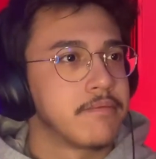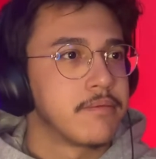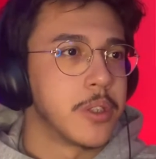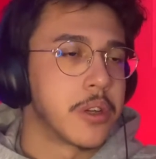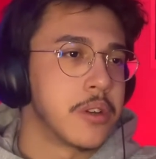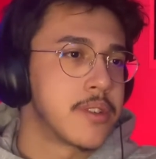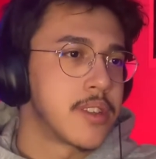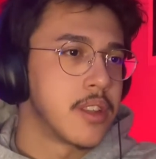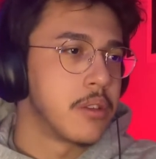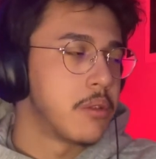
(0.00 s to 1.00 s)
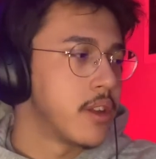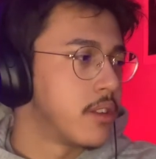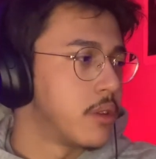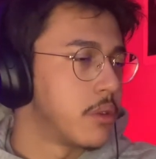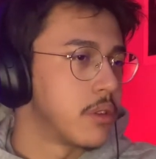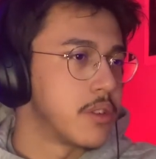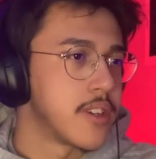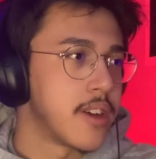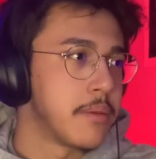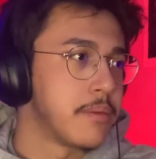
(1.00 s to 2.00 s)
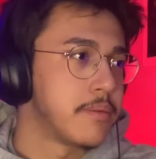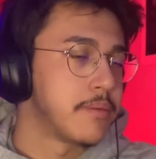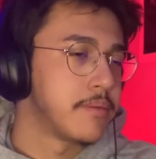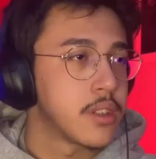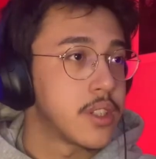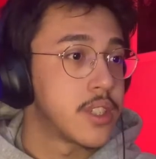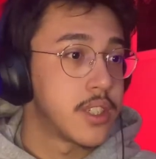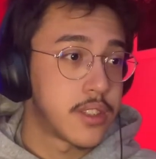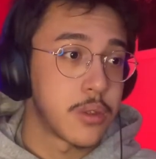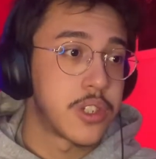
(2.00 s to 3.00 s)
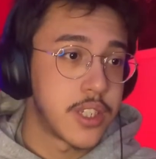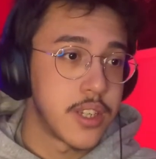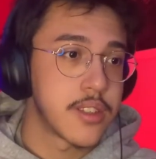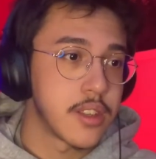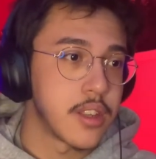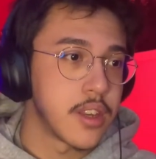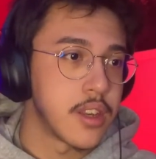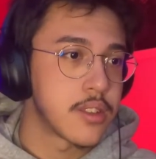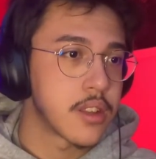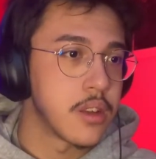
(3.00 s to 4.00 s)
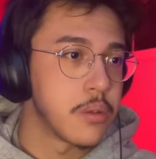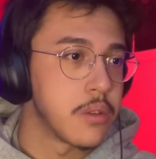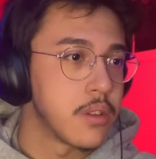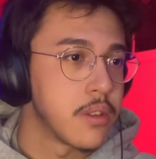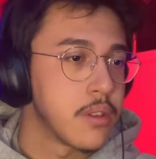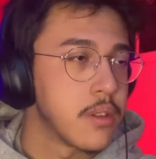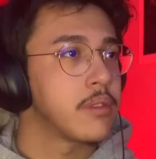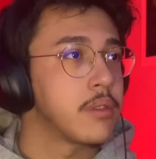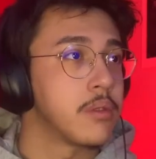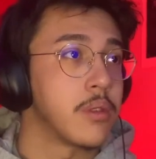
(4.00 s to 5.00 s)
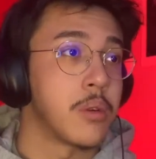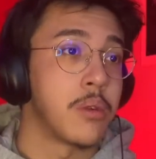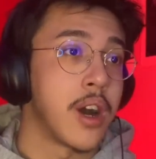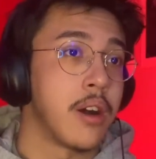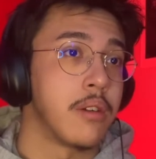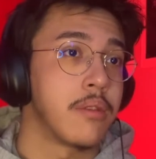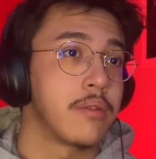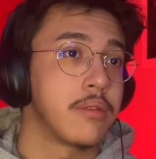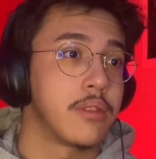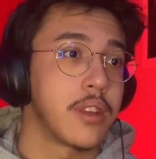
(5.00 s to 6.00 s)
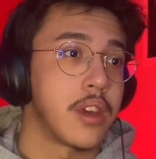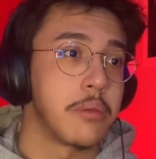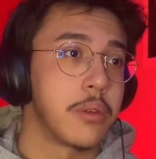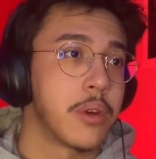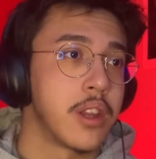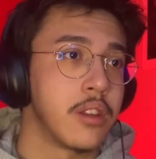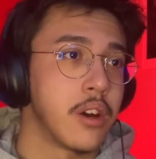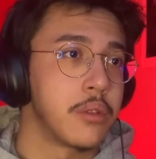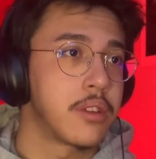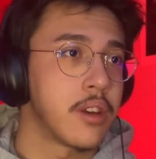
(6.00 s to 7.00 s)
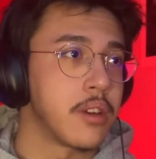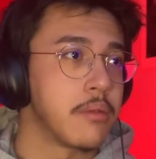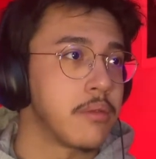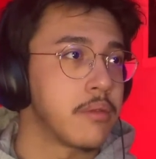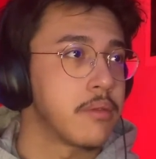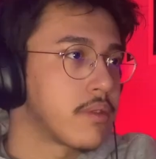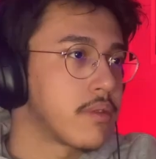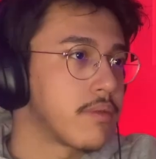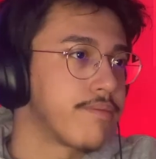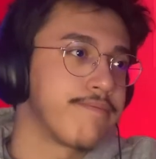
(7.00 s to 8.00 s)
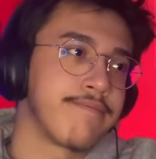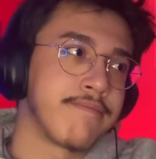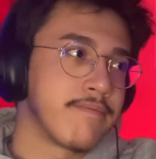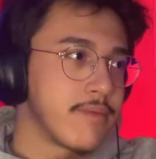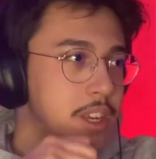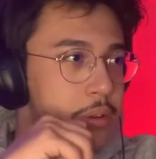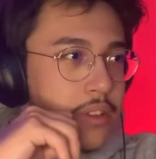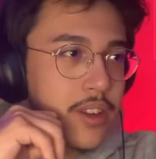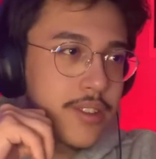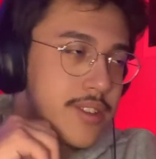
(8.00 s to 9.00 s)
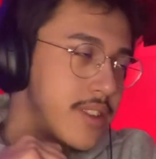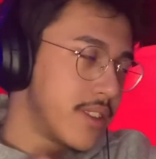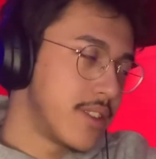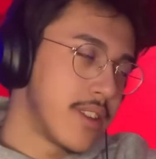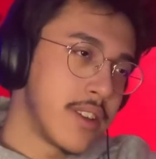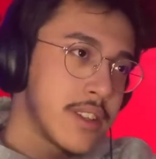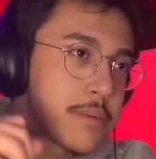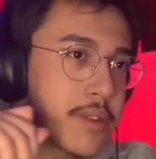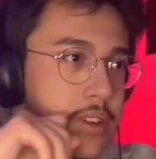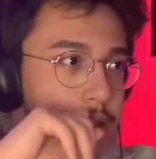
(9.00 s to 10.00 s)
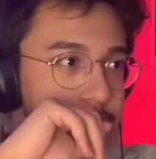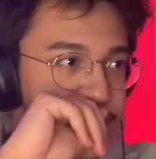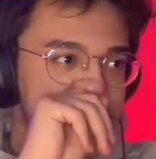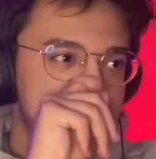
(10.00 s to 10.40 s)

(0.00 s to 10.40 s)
They're gonna see that they're not doing their job. So she is an enhanced clone. Oh wow. Dang, we waited no time. don't like seeing this, man.